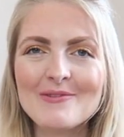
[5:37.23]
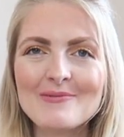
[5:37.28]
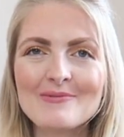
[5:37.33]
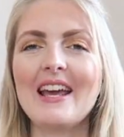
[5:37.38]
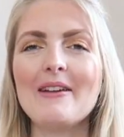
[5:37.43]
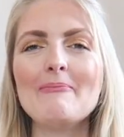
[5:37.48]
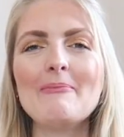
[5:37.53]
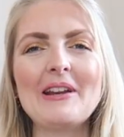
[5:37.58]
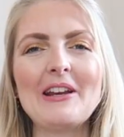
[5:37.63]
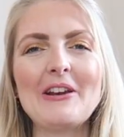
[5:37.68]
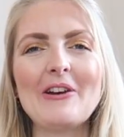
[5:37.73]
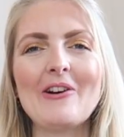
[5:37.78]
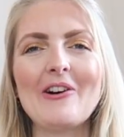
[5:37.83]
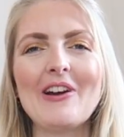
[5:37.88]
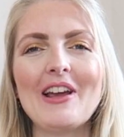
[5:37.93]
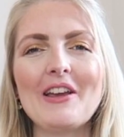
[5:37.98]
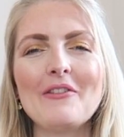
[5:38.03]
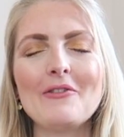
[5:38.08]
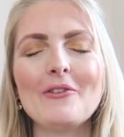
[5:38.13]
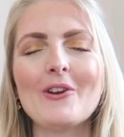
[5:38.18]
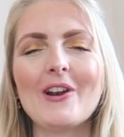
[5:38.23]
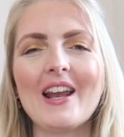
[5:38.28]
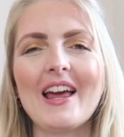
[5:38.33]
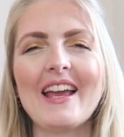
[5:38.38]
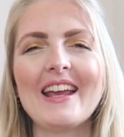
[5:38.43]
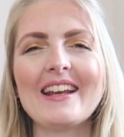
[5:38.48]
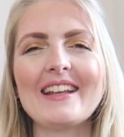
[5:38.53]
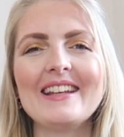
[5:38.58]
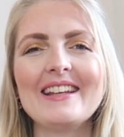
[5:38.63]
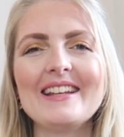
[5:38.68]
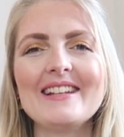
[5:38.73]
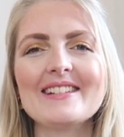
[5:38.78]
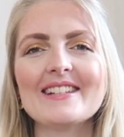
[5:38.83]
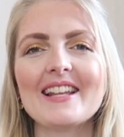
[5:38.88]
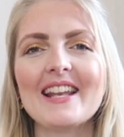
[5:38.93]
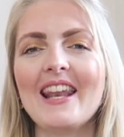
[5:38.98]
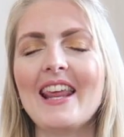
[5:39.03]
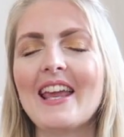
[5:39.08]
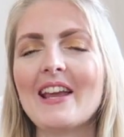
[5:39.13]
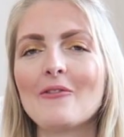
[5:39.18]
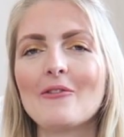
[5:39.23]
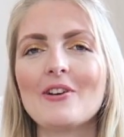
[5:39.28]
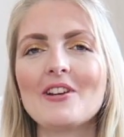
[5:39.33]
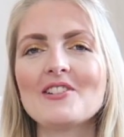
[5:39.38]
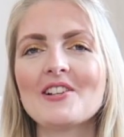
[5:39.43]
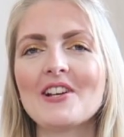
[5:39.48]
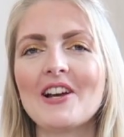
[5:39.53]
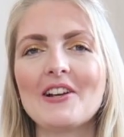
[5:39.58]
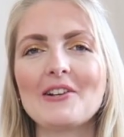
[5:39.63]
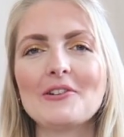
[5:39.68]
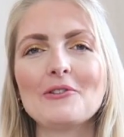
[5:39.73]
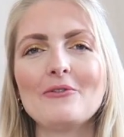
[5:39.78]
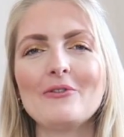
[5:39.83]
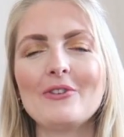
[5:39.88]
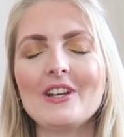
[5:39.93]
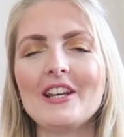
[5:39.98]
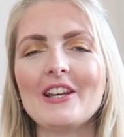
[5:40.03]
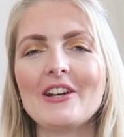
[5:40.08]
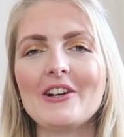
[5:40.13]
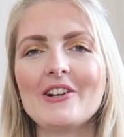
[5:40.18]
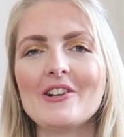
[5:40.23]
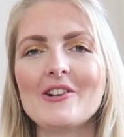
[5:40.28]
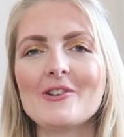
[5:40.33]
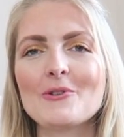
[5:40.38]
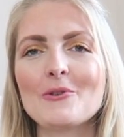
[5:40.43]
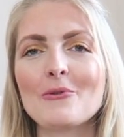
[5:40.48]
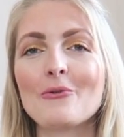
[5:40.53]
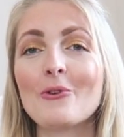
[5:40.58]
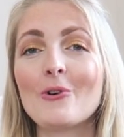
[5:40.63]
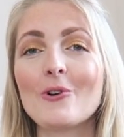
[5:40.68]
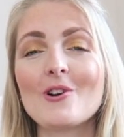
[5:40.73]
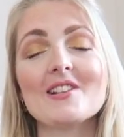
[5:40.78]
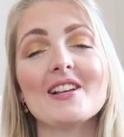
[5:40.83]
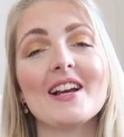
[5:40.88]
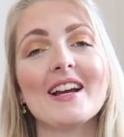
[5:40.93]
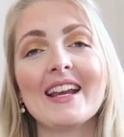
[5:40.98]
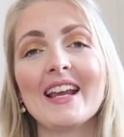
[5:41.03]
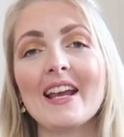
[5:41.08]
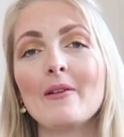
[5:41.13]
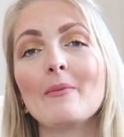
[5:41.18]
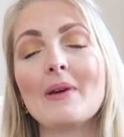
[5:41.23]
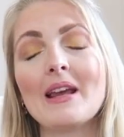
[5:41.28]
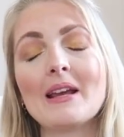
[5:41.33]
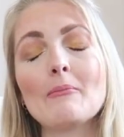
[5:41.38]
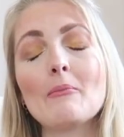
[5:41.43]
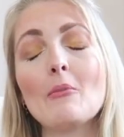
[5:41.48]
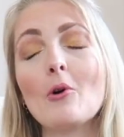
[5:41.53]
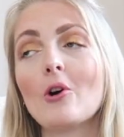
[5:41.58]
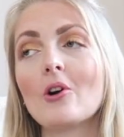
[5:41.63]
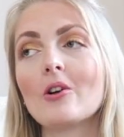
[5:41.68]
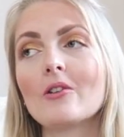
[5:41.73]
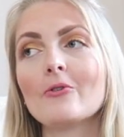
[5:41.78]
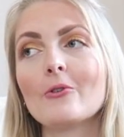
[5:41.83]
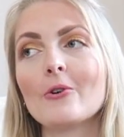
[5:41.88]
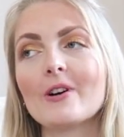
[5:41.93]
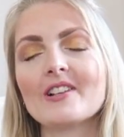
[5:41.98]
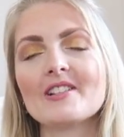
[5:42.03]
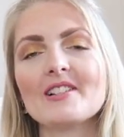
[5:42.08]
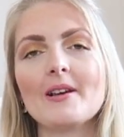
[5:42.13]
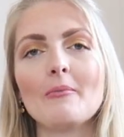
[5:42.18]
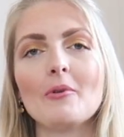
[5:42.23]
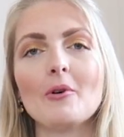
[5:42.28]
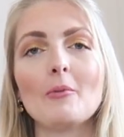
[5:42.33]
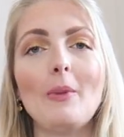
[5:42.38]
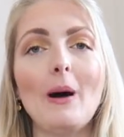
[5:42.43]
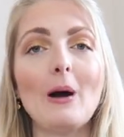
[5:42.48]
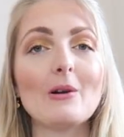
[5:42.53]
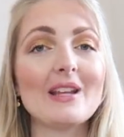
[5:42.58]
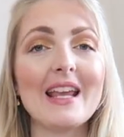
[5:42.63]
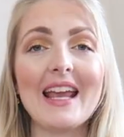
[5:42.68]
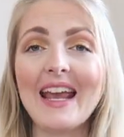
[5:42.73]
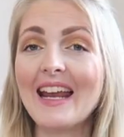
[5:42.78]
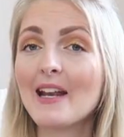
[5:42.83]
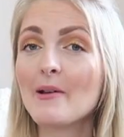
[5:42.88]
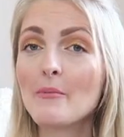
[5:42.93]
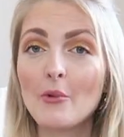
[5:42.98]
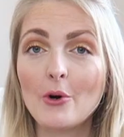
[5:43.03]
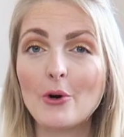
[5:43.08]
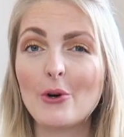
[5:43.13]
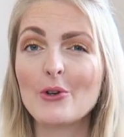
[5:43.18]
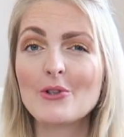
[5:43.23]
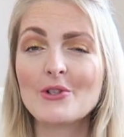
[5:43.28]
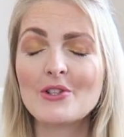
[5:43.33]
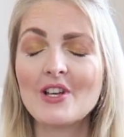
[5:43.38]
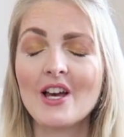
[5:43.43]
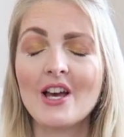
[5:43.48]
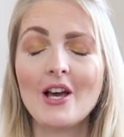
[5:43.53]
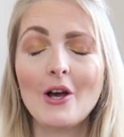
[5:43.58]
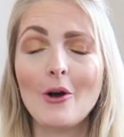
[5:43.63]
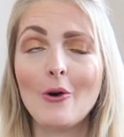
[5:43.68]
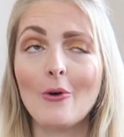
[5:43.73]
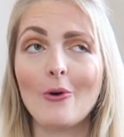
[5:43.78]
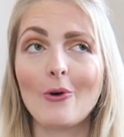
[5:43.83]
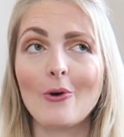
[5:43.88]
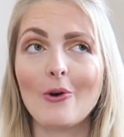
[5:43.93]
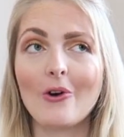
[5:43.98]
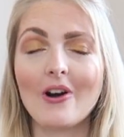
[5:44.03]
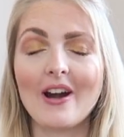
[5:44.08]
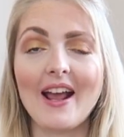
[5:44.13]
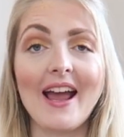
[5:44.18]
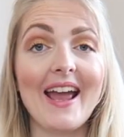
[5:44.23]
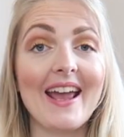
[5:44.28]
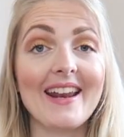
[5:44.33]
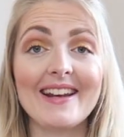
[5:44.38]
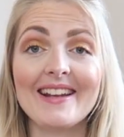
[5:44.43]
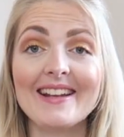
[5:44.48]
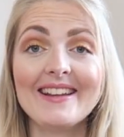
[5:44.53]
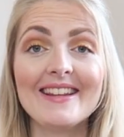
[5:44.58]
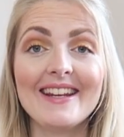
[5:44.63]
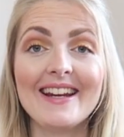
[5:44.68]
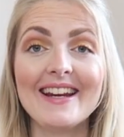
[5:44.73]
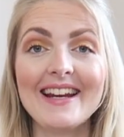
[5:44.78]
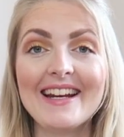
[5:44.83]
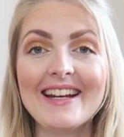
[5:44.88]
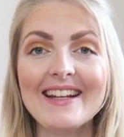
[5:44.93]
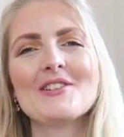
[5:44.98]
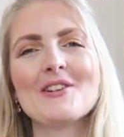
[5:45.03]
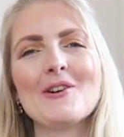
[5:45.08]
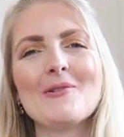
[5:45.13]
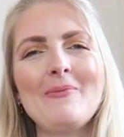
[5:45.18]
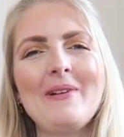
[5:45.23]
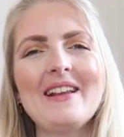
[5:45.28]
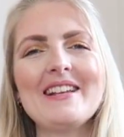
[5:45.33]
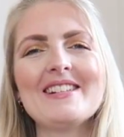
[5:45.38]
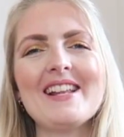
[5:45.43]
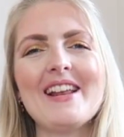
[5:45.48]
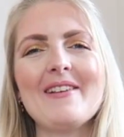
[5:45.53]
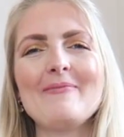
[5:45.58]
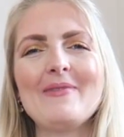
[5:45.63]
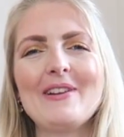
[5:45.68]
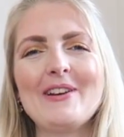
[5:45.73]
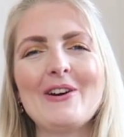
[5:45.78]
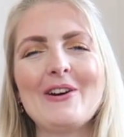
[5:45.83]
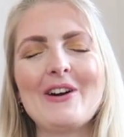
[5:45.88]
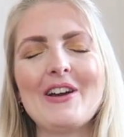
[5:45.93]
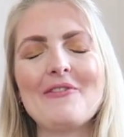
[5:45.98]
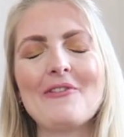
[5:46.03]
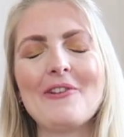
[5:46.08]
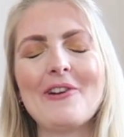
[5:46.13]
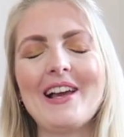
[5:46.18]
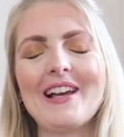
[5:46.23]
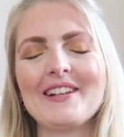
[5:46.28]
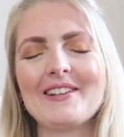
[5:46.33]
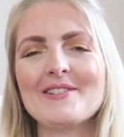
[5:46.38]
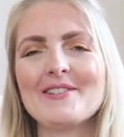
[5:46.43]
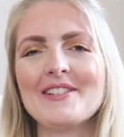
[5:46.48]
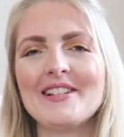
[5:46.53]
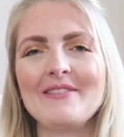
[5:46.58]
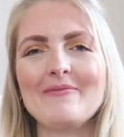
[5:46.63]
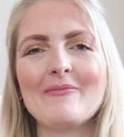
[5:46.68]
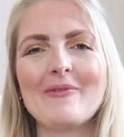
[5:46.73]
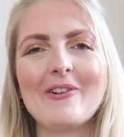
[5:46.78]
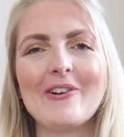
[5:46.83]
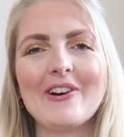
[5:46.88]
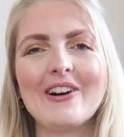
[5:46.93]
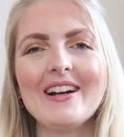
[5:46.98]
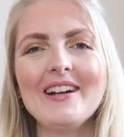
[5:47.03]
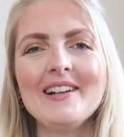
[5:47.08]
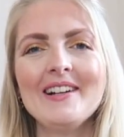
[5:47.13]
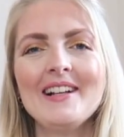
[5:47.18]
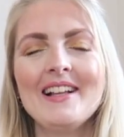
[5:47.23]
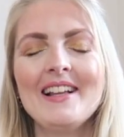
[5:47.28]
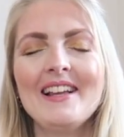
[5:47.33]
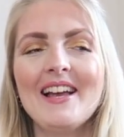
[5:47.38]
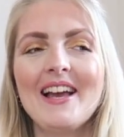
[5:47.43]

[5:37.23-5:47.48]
Let me know if you like these language kind of videos. Of course I can make more, for example about animals or anything. So please let me know if you'd like to see more.